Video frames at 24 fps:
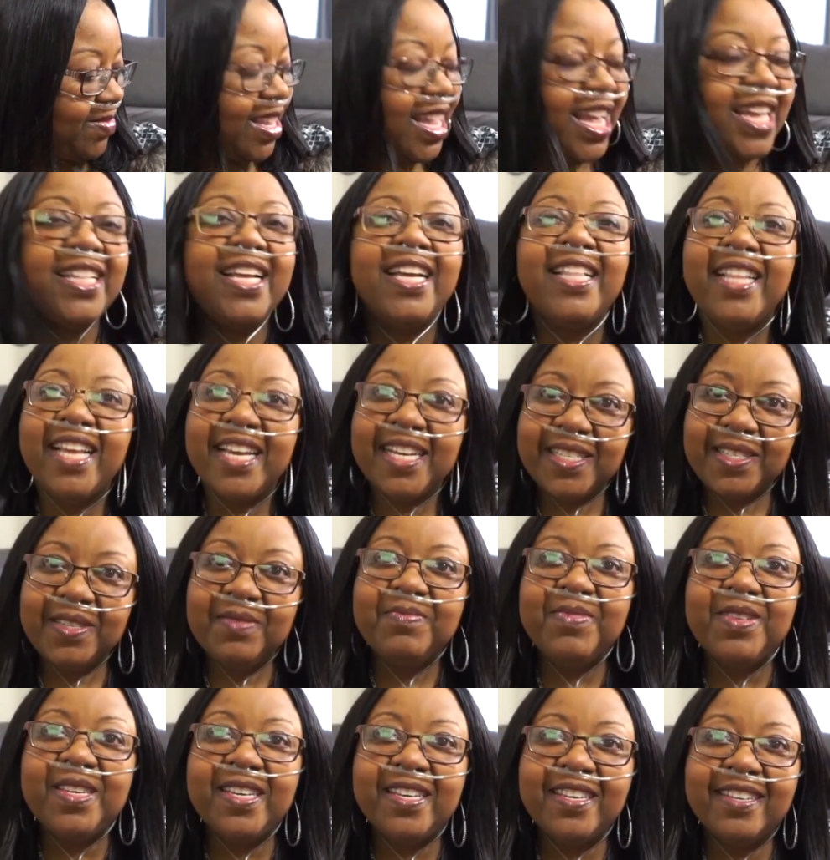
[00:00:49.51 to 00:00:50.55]
And I like to
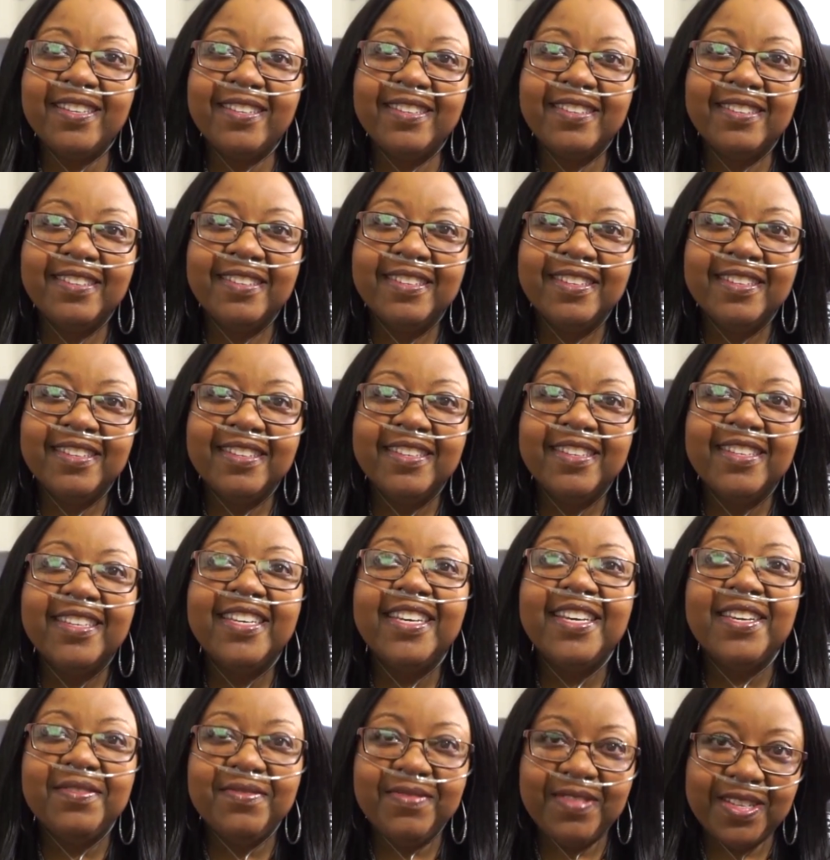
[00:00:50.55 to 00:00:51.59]
be
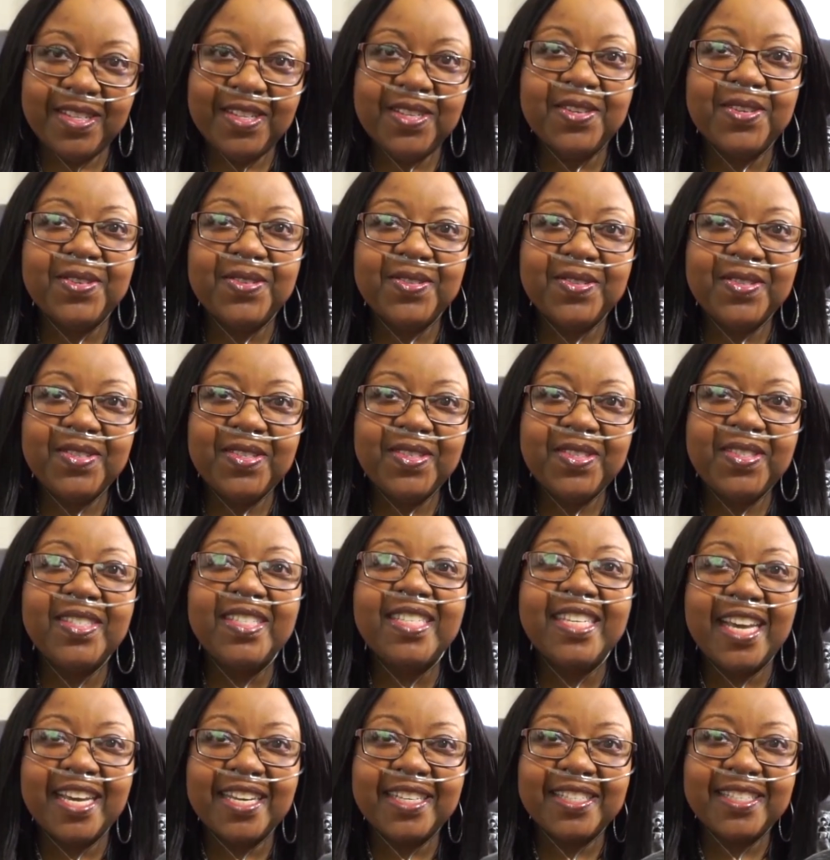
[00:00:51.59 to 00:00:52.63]
in videos.
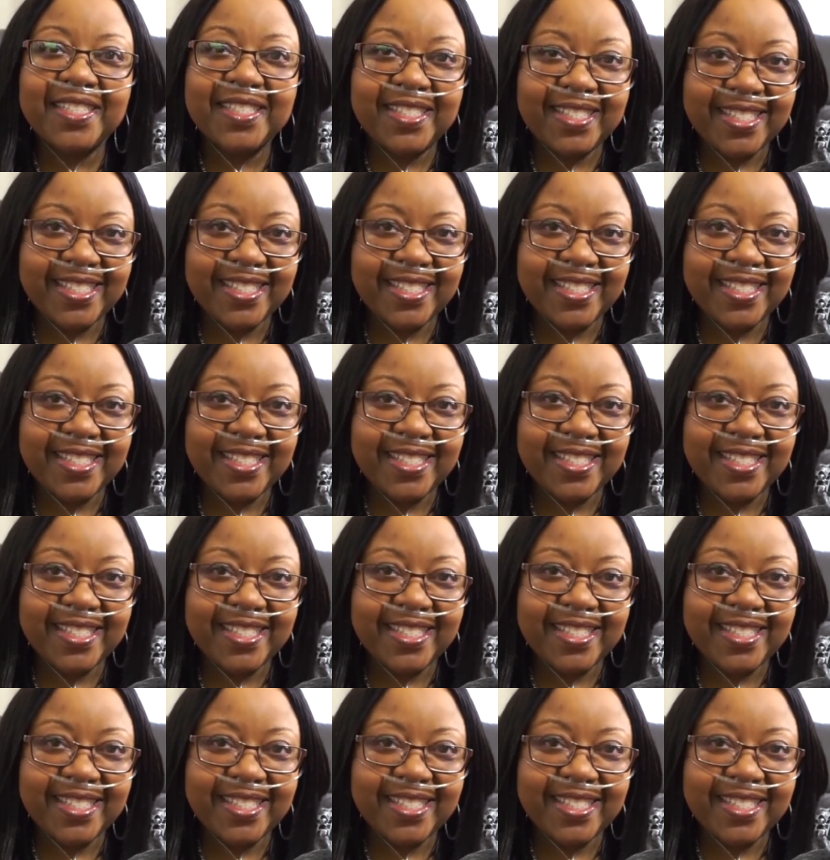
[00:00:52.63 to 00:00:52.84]
Yes.